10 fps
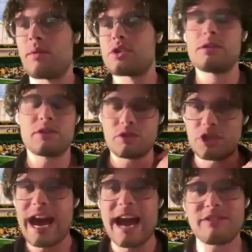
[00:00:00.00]
So
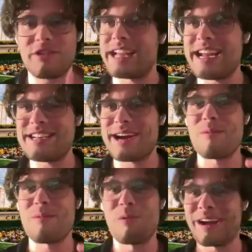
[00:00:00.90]
she has her day
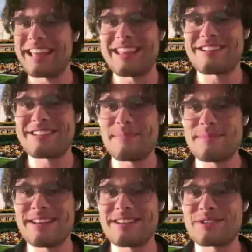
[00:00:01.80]
job working in the
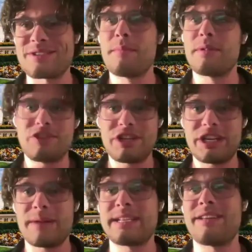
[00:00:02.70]
entertainment industry, but then she
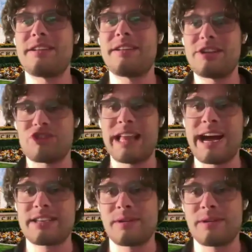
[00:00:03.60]
comes down to teach a
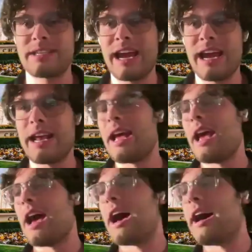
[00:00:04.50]
class to us at night,
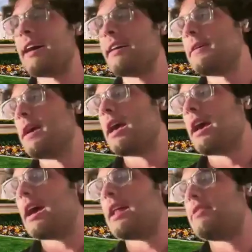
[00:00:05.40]

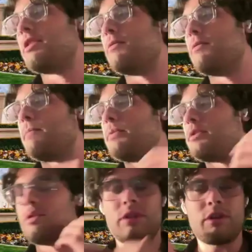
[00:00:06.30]
and so
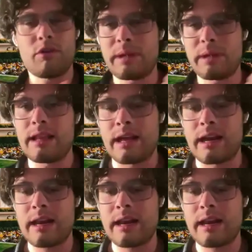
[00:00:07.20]
there'll be a lot